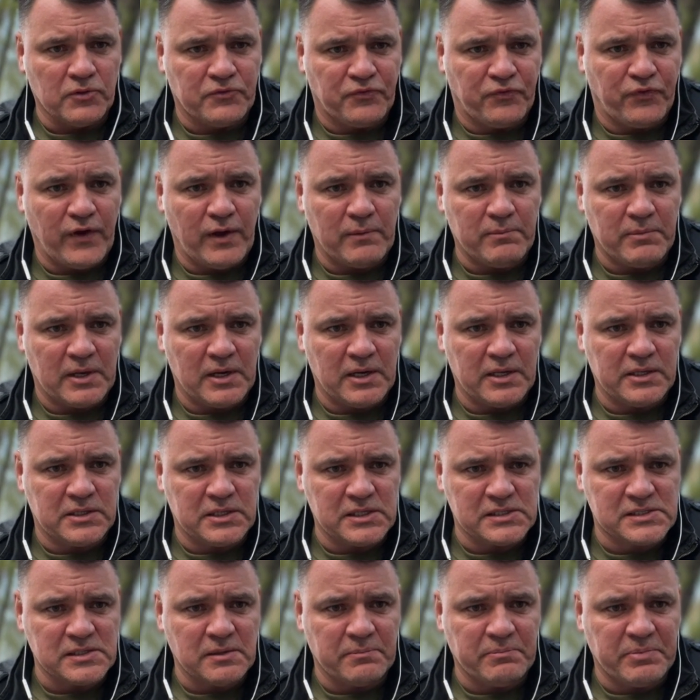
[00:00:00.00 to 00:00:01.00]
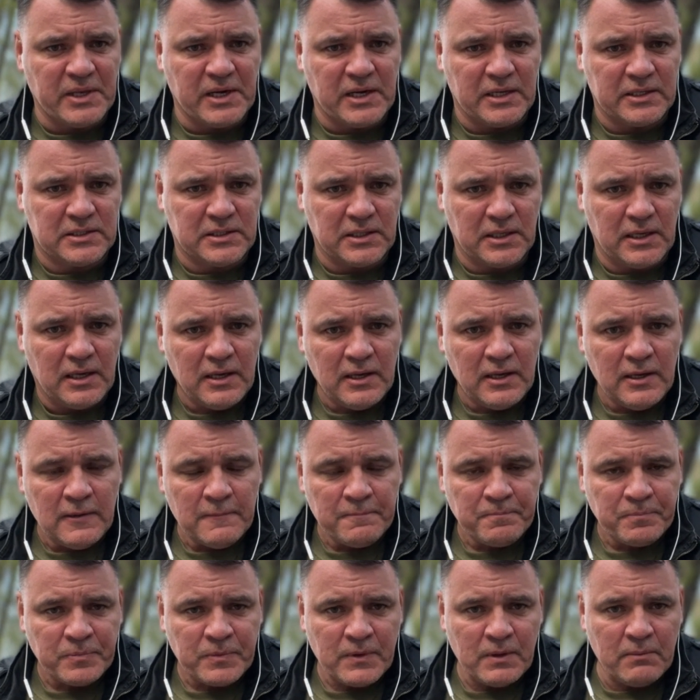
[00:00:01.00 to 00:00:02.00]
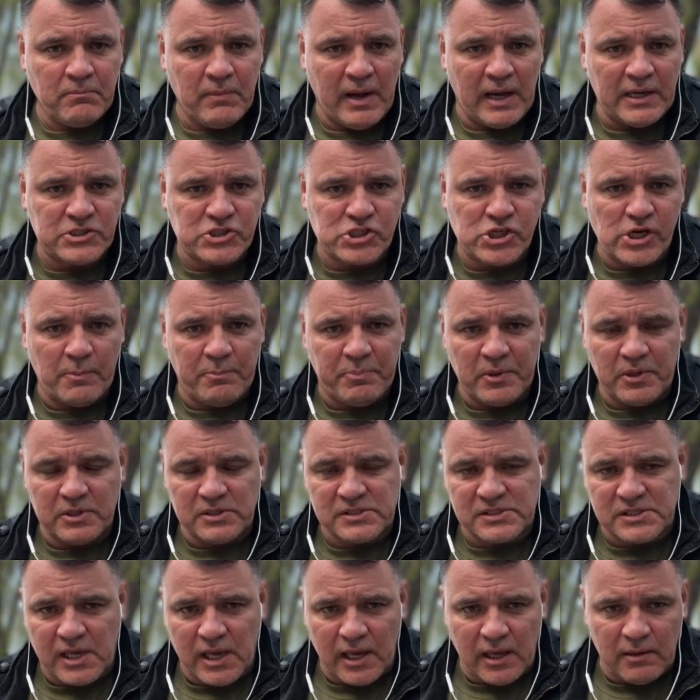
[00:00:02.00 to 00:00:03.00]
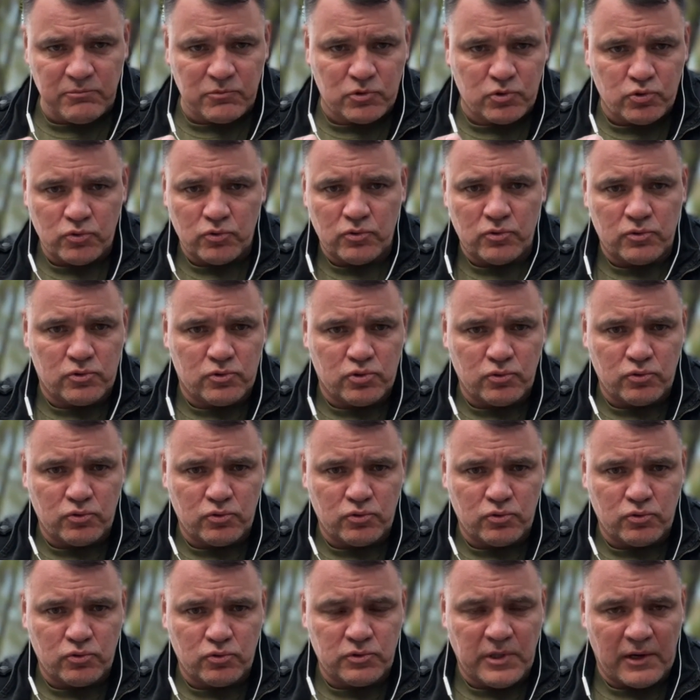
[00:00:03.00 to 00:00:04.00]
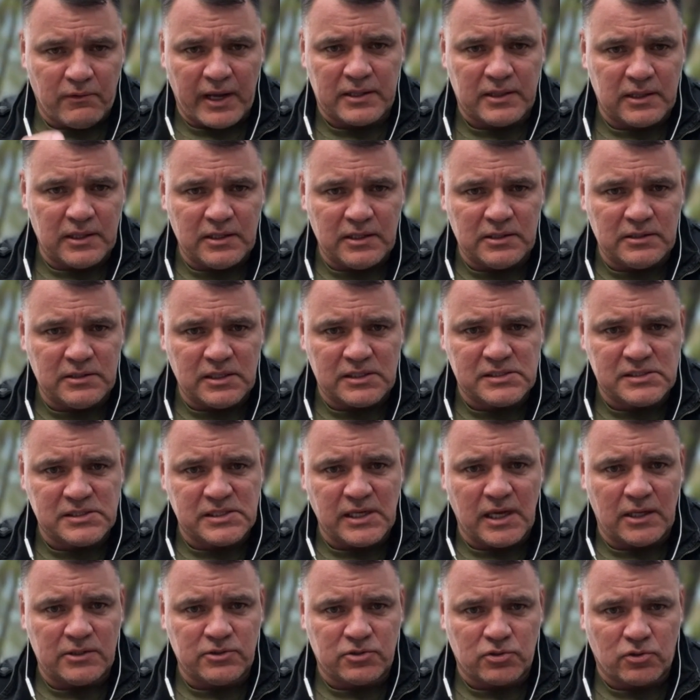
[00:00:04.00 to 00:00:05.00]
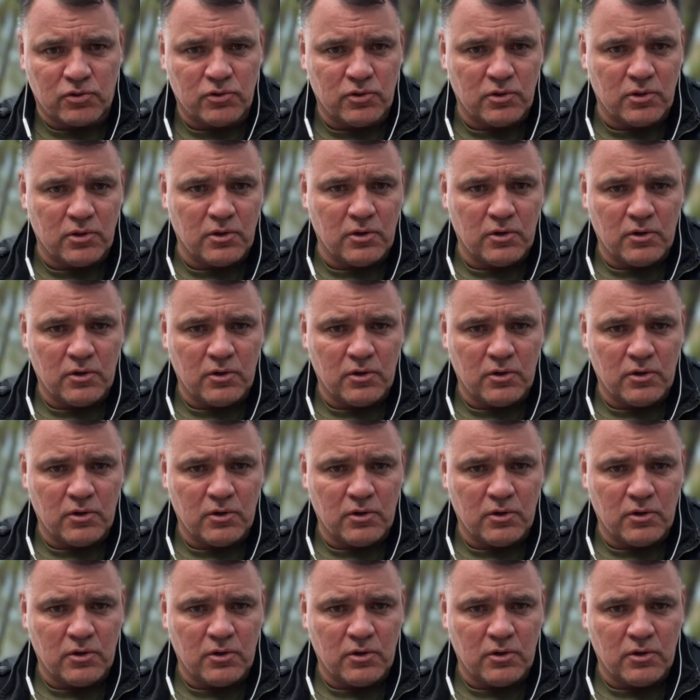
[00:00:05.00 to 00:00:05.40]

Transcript: family, disability. My chaplains came to directly in the center